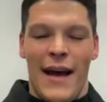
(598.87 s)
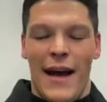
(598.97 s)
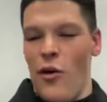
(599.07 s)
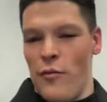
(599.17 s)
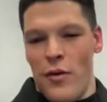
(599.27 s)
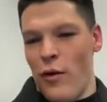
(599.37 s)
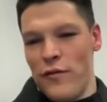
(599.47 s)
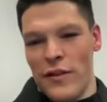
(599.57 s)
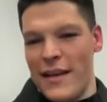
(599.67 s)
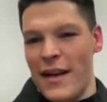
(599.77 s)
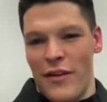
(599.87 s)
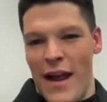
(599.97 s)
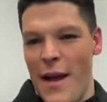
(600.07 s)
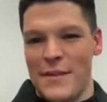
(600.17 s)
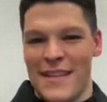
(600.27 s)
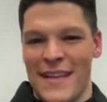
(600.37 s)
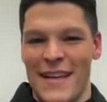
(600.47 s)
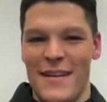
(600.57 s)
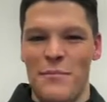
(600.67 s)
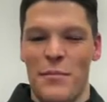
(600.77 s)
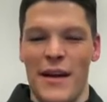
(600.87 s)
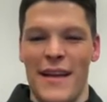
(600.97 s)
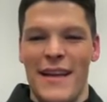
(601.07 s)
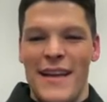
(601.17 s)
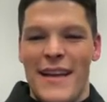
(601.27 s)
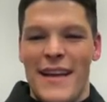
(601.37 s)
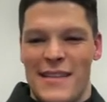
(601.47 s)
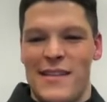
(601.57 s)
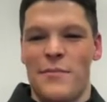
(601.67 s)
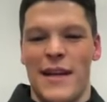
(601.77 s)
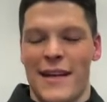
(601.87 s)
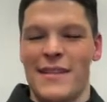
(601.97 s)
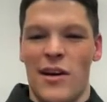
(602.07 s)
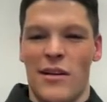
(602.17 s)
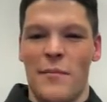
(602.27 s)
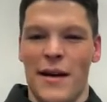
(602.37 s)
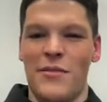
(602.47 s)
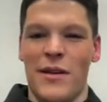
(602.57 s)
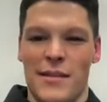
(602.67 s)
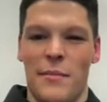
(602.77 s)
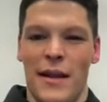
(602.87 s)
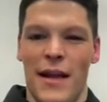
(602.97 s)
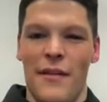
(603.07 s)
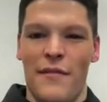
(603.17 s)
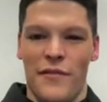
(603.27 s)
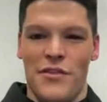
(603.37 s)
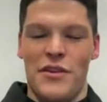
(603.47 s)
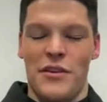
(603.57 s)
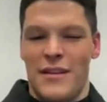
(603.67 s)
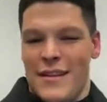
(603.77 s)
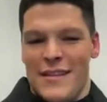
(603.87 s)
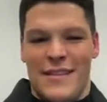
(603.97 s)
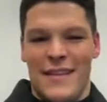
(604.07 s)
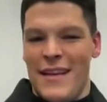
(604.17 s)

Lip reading: hopefully it never happens again, but it's something I can talk about the rest of my life for sure. Because